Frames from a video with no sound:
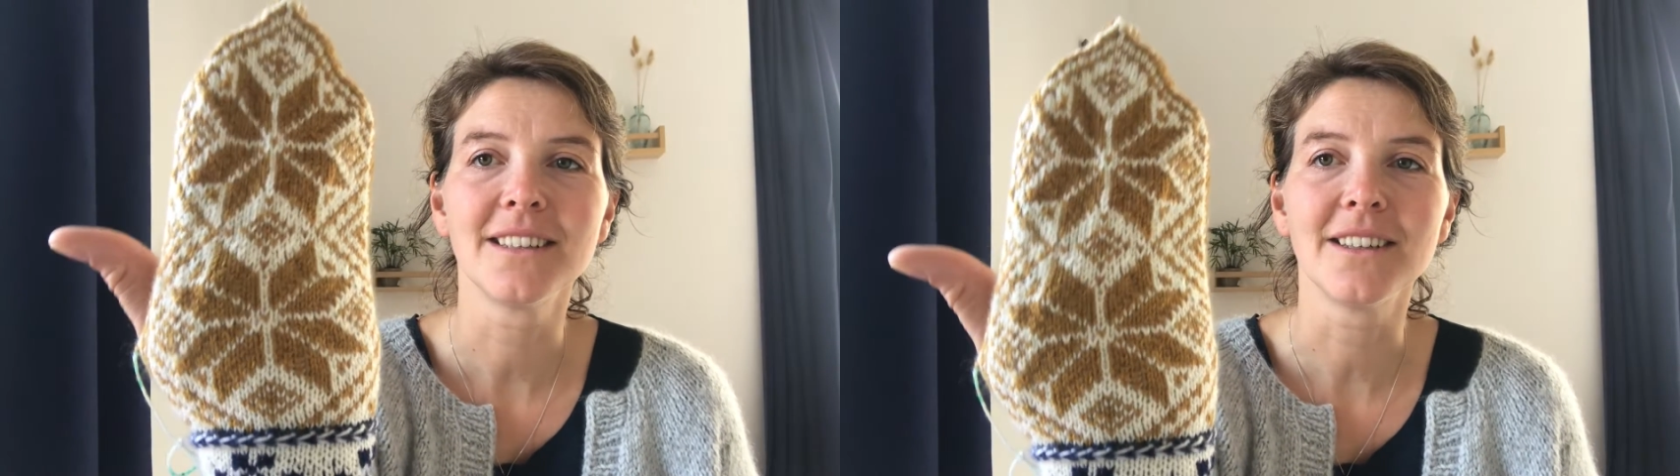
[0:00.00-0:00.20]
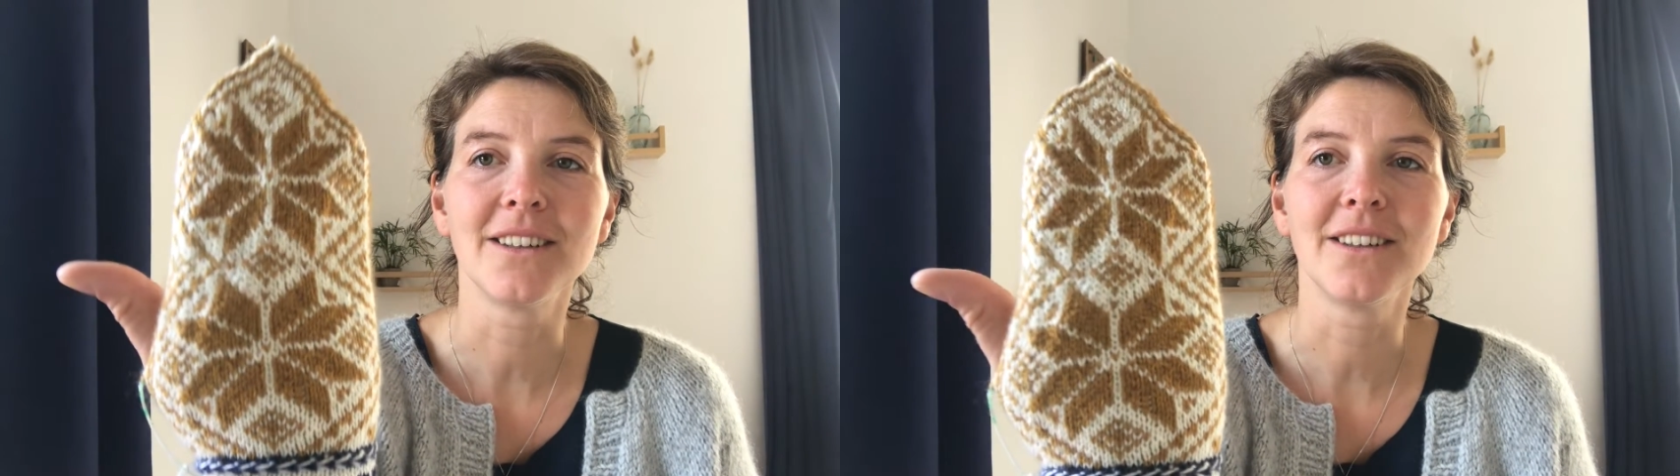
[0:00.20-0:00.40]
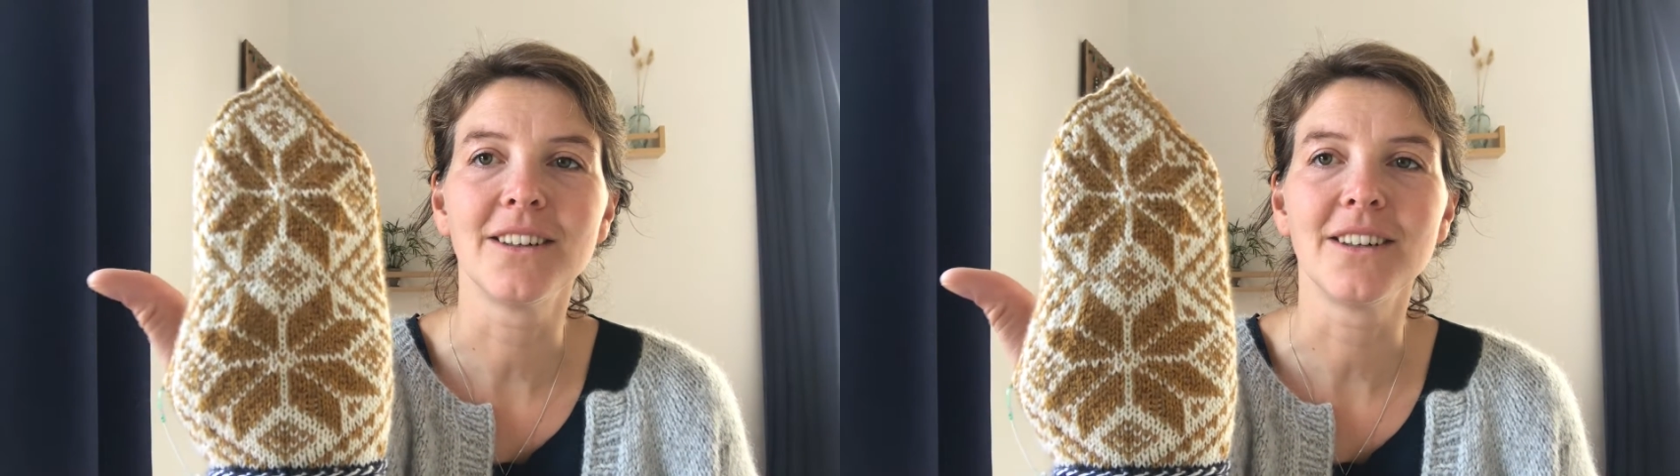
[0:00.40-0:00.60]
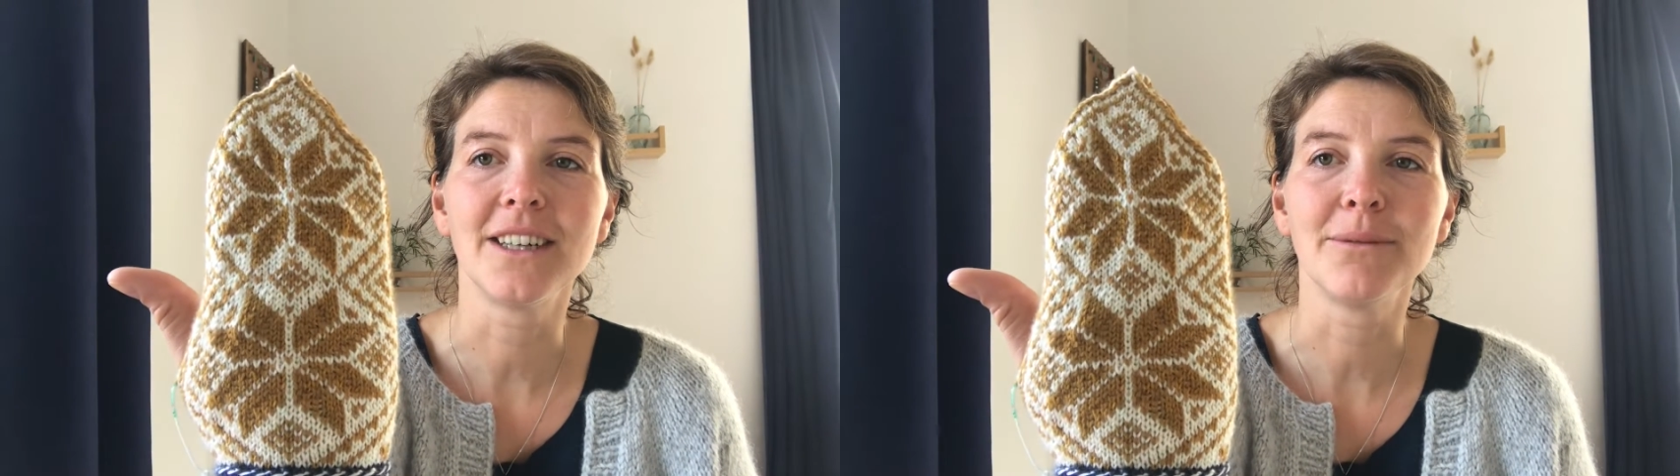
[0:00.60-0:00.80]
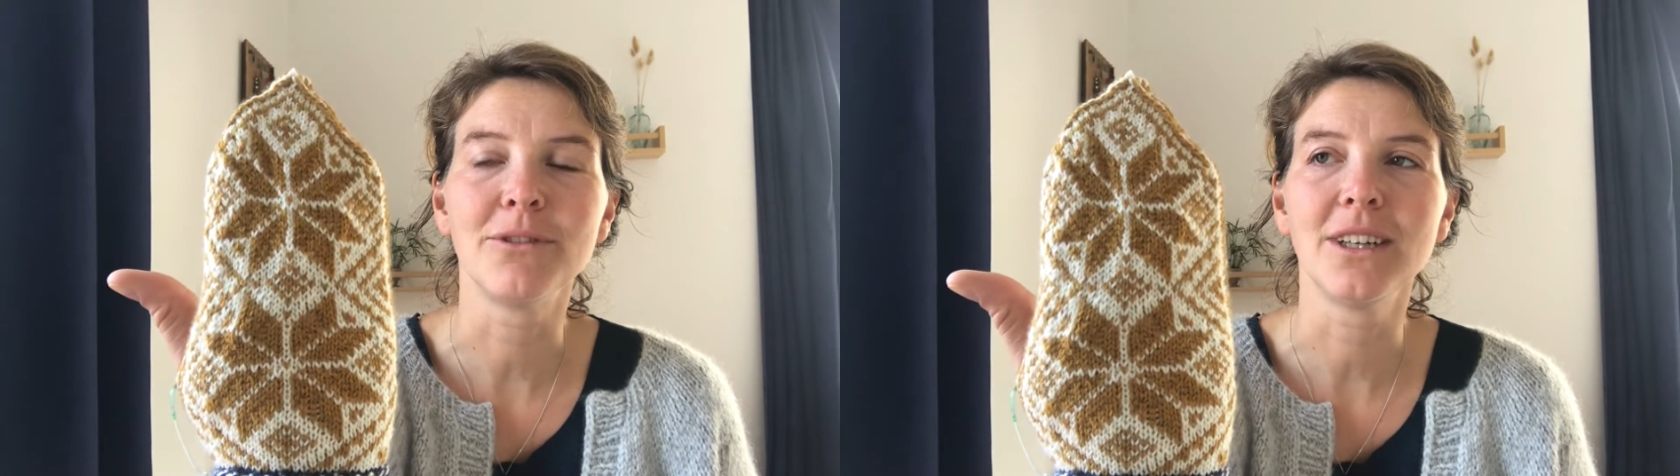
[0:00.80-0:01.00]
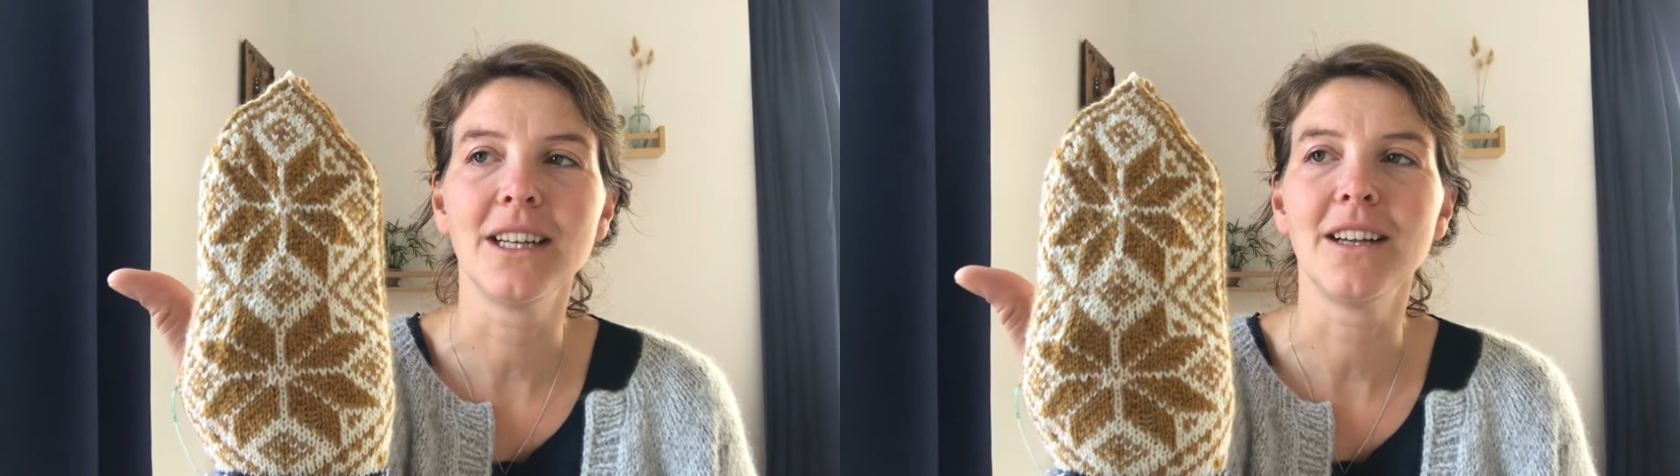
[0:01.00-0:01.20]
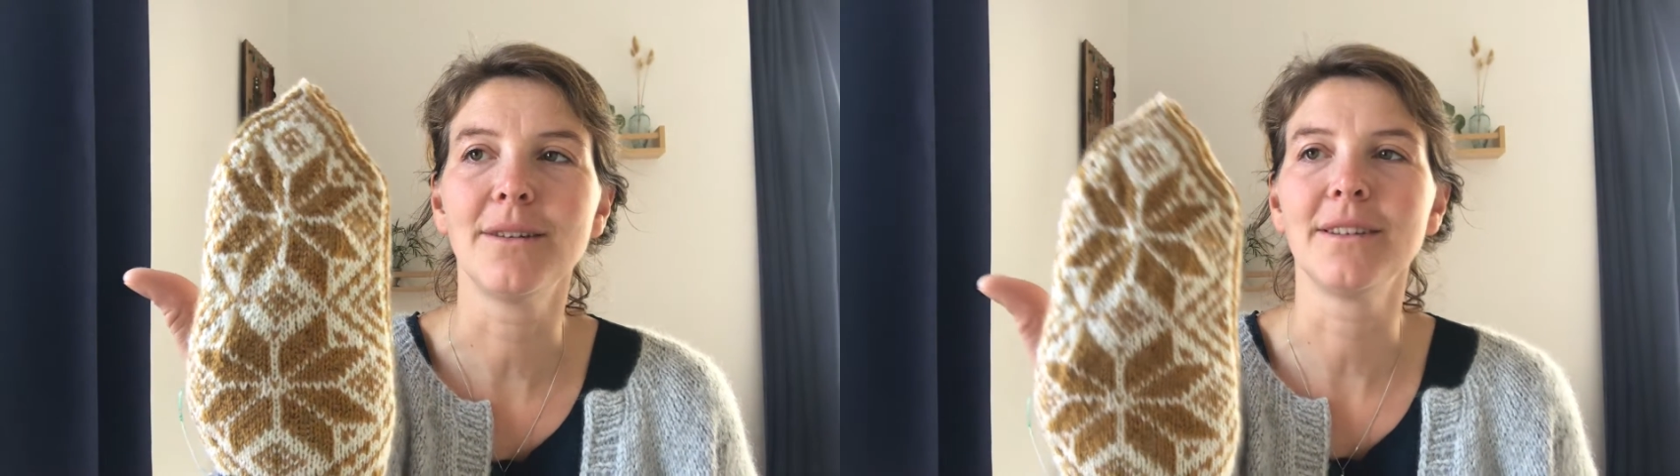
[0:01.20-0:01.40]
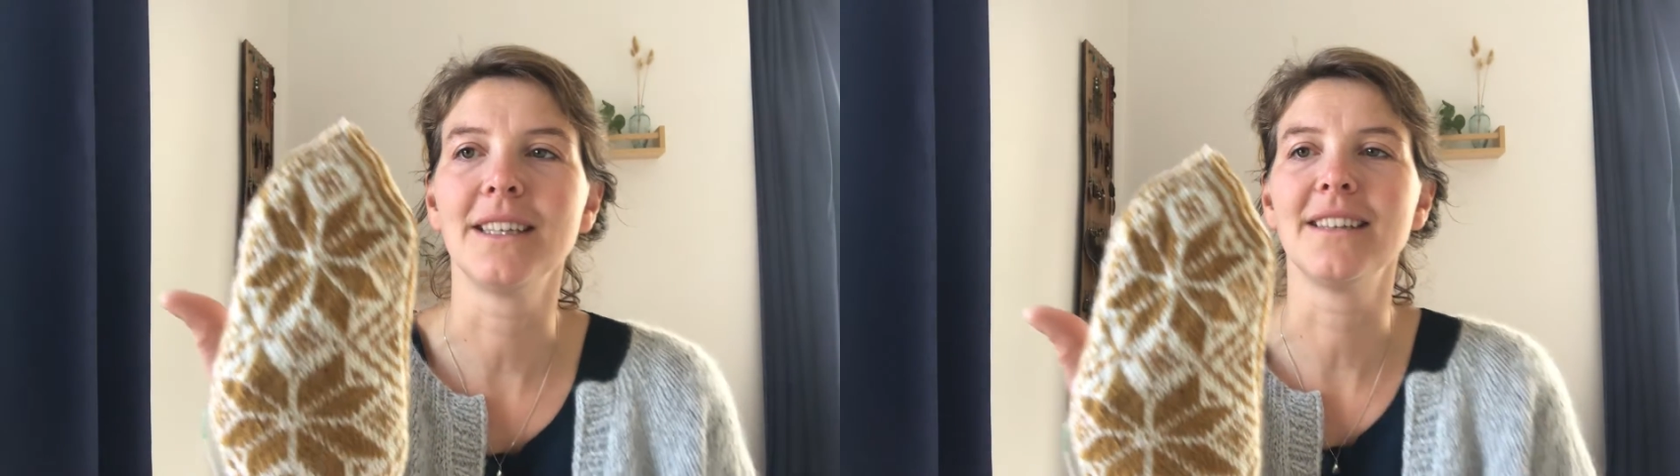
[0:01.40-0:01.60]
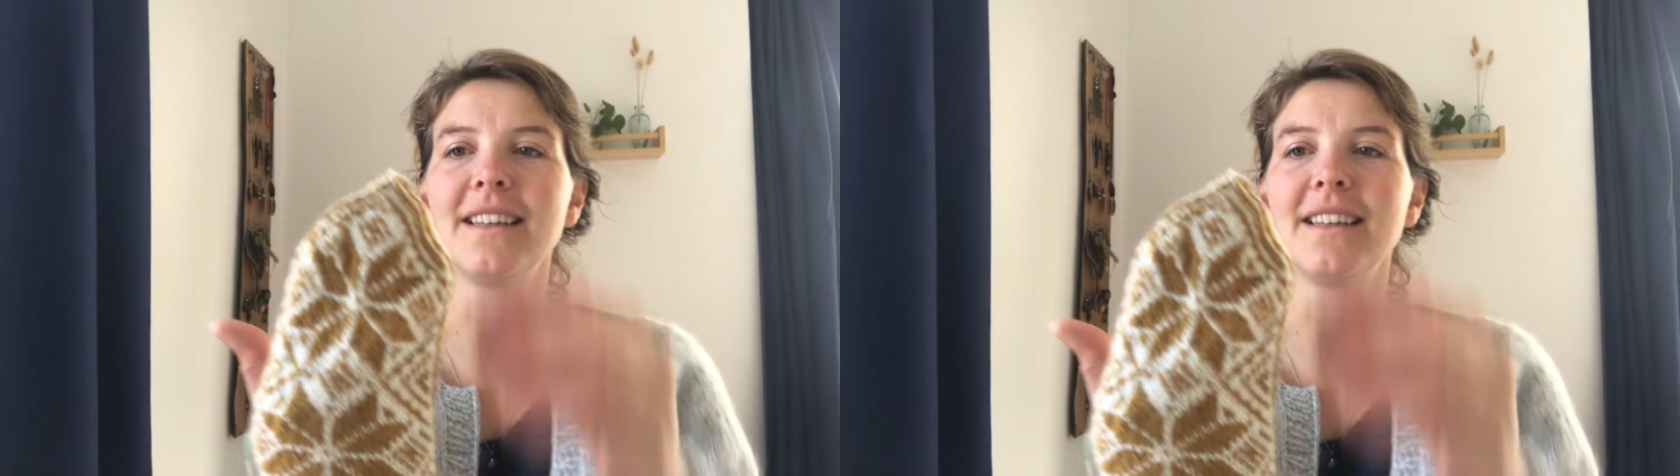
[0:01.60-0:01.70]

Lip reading: Oh, I'm really loving this,